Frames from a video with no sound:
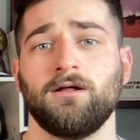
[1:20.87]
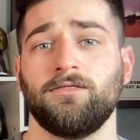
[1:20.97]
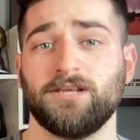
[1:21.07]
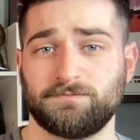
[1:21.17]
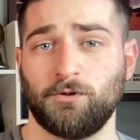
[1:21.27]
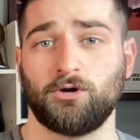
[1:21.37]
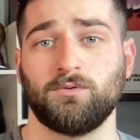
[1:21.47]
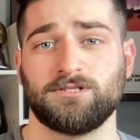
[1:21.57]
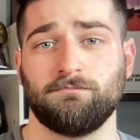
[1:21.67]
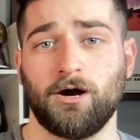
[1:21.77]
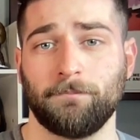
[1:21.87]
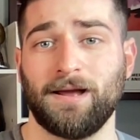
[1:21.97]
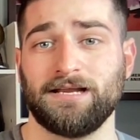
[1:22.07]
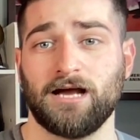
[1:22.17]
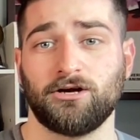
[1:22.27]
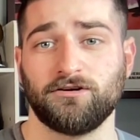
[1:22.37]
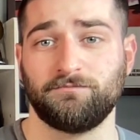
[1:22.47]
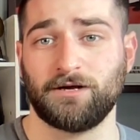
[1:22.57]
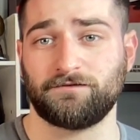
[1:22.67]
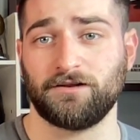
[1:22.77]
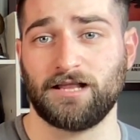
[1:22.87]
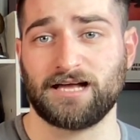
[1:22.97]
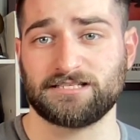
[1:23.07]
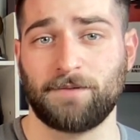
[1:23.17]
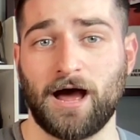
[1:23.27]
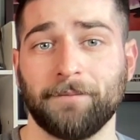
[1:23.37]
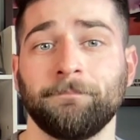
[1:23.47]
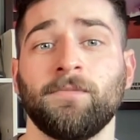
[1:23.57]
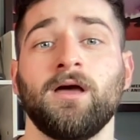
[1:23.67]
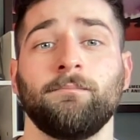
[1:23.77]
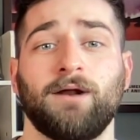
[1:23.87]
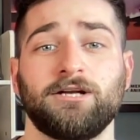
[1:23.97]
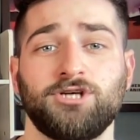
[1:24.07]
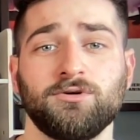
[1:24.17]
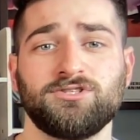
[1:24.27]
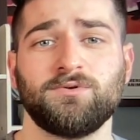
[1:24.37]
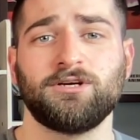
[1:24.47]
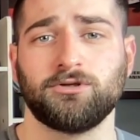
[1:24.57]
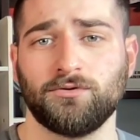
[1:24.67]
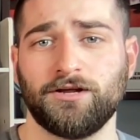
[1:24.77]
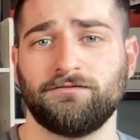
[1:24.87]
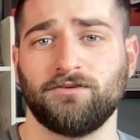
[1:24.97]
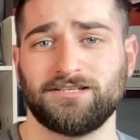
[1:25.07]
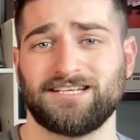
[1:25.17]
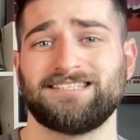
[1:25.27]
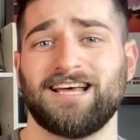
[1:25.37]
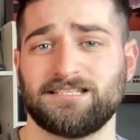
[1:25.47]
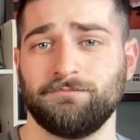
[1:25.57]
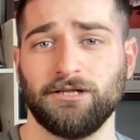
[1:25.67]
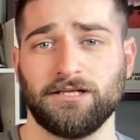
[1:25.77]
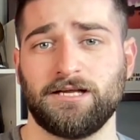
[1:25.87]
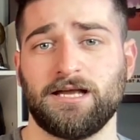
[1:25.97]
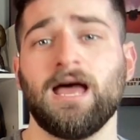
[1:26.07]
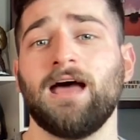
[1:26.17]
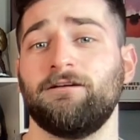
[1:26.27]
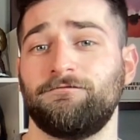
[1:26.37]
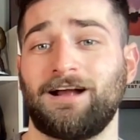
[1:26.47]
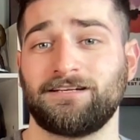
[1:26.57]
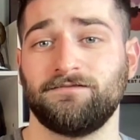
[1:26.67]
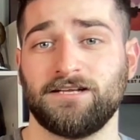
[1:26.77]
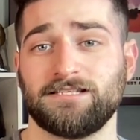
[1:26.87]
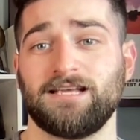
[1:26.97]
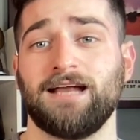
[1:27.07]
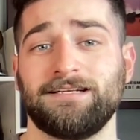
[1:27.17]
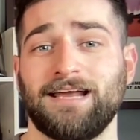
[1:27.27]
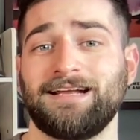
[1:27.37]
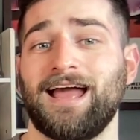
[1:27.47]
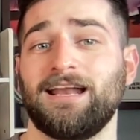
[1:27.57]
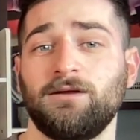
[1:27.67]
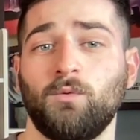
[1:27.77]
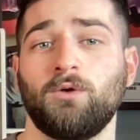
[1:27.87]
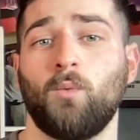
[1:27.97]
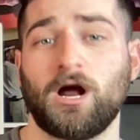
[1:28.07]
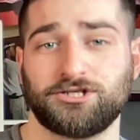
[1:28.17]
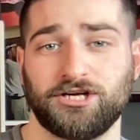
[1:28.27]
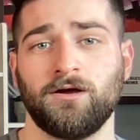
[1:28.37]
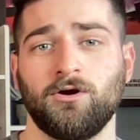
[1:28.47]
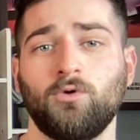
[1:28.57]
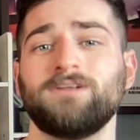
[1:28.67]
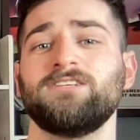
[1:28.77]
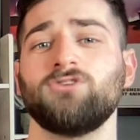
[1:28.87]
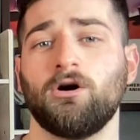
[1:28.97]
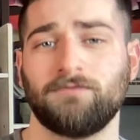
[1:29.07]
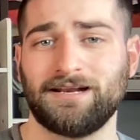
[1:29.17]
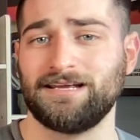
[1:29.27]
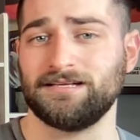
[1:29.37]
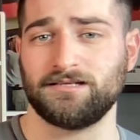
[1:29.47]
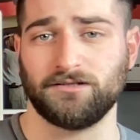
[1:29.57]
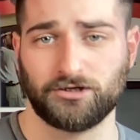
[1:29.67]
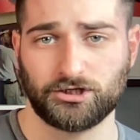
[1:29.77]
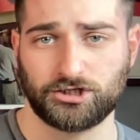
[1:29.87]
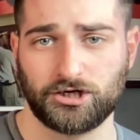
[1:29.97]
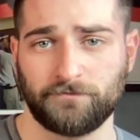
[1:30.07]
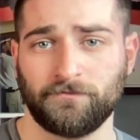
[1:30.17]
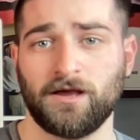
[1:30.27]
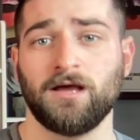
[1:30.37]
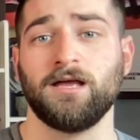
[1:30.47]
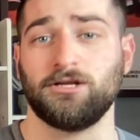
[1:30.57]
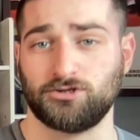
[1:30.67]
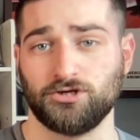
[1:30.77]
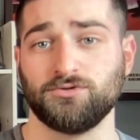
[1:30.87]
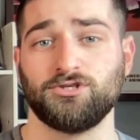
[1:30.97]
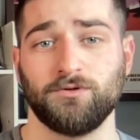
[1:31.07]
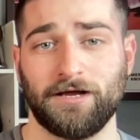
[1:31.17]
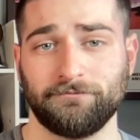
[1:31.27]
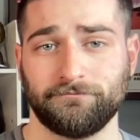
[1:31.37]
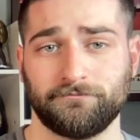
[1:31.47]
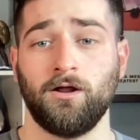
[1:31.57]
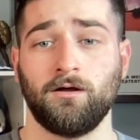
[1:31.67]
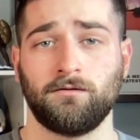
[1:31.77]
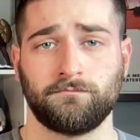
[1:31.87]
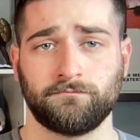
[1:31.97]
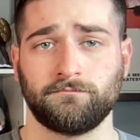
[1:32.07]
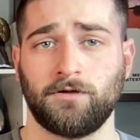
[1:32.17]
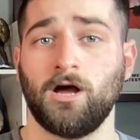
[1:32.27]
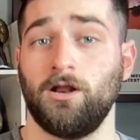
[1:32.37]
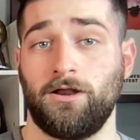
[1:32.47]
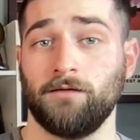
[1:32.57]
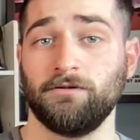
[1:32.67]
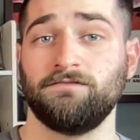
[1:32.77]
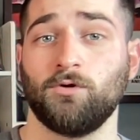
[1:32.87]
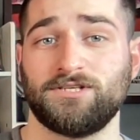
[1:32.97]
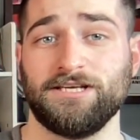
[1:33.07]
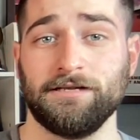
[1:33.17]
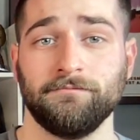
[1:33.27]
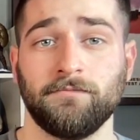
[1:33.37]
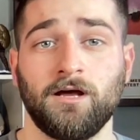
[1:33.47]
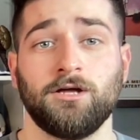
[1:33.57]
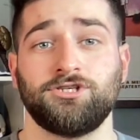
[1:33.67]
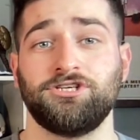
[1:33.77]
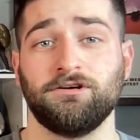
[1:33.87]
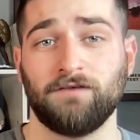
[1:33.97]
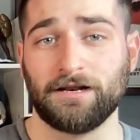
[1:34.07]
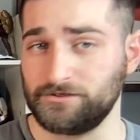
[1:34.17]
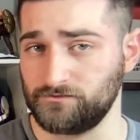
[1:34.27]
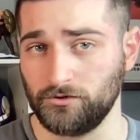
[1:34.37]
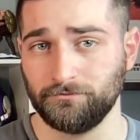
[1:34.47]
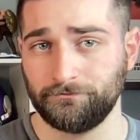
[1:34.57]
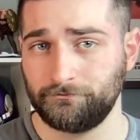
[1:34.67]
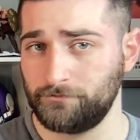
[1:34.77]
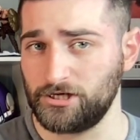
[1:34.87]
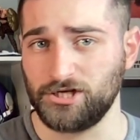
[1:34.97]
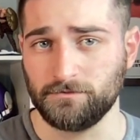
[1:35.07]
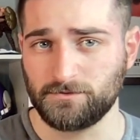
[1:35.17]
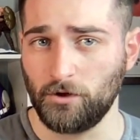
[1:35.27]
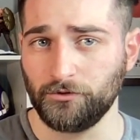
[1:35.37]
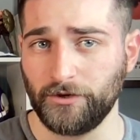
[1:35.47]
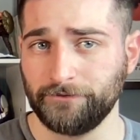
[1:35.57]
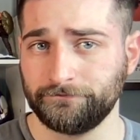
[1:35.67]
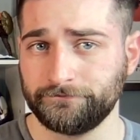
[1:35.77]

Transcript: This book was among many I could have picked for the last spot, but I chose to include it for its accessibility and effectiveness at getting anyone watching who isn't already into literature introduced to it. Number 14, Giovanni's Room by James Baldwin.